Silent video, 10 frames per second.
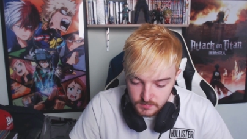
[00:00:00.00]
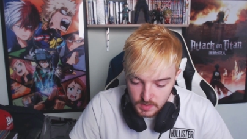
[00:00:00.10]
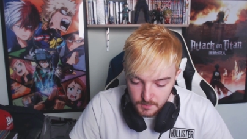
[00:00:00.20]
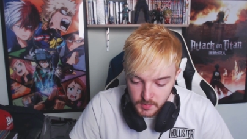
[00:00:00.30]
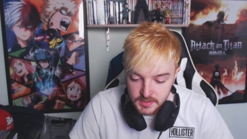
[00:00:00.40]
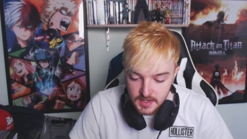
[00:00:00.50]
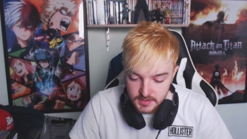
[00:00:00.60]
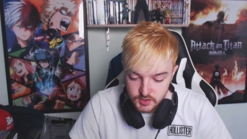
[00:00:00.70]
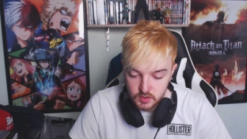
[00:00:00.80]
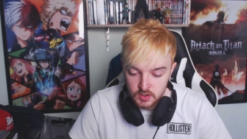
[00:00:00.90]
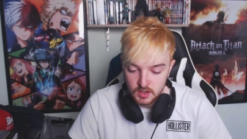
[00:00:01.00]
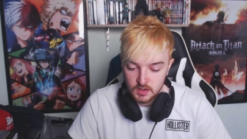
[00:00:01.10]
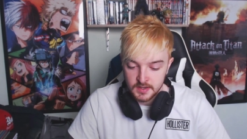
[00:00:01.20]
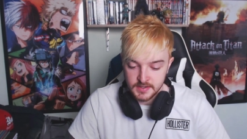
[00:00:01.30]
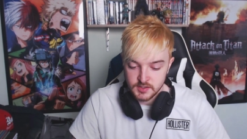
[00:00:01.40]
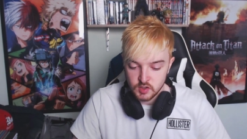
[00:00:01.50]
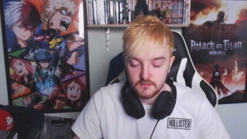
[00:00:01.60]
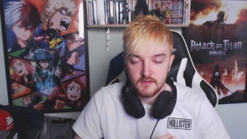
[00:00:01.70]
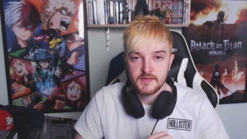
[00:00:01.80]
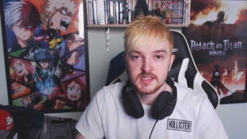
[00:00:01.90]
but yeah, so it's a sort of
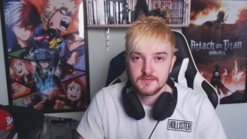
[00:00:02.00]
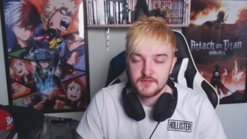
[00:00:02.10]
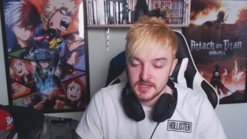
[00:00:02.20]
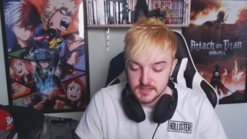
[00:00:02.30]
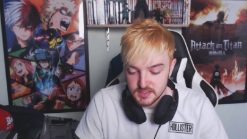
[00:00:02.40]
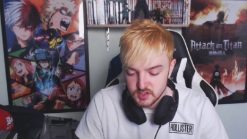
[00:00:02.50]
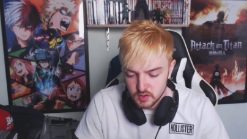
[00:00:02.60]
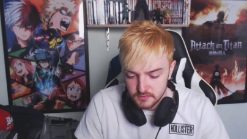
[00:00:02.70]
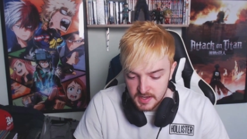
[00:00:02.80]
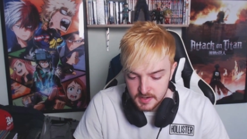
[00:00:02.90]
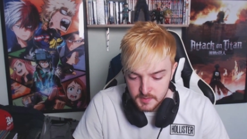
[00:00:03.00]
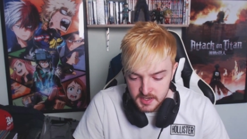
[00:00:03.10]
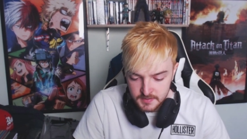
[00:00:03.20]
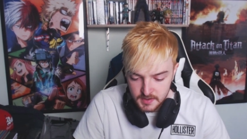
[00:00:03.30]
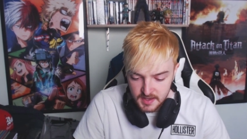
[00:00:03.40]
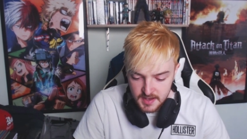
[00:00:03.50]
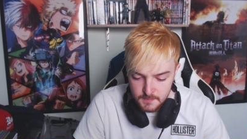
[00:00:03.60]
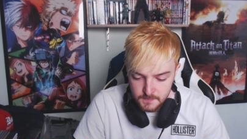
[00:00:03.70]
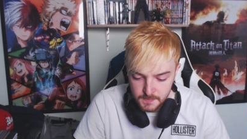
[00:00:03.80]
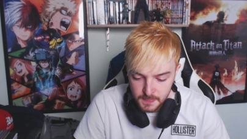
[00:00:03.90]
a fan, fantasy sort of anime
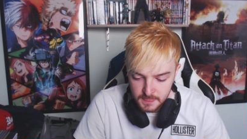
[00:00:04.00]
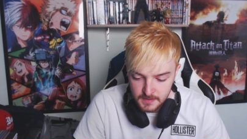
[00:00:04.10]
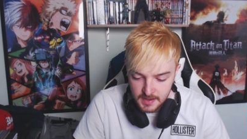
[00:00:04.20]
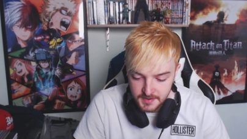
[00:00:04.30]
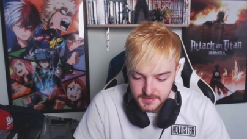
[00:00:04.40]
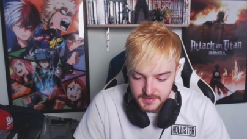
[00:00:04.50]
um, and